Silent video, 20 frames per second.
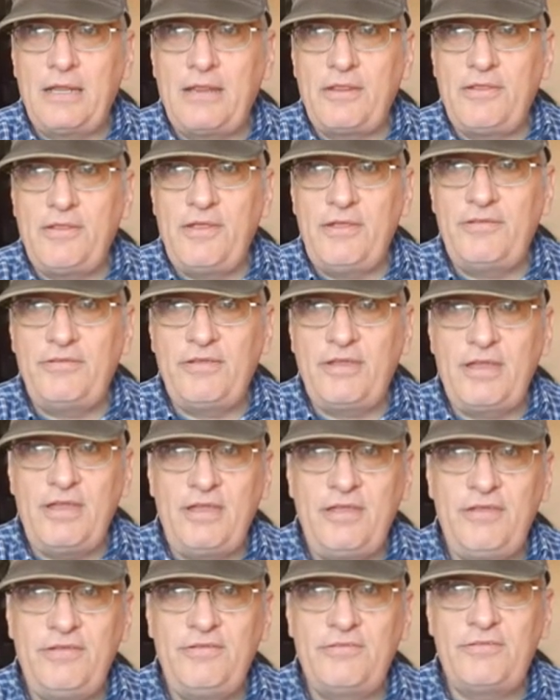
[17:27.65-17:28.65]
this
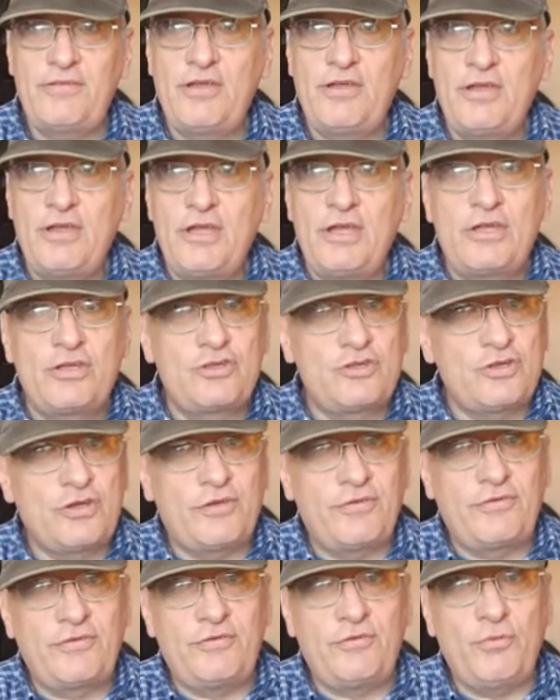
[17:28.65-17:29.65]
is
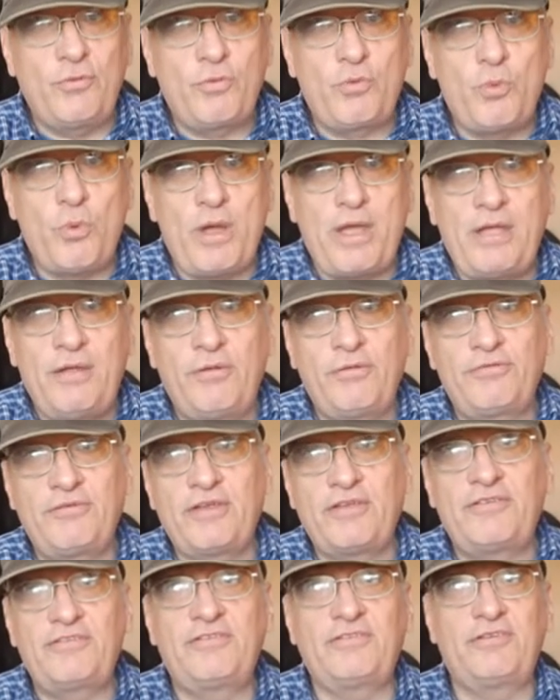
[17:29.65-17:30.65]
Chancellor North Wales
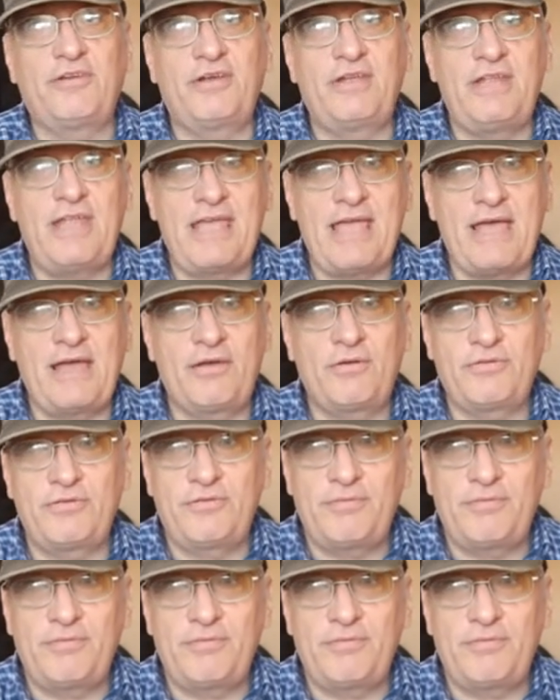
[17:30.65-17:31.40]
signing out.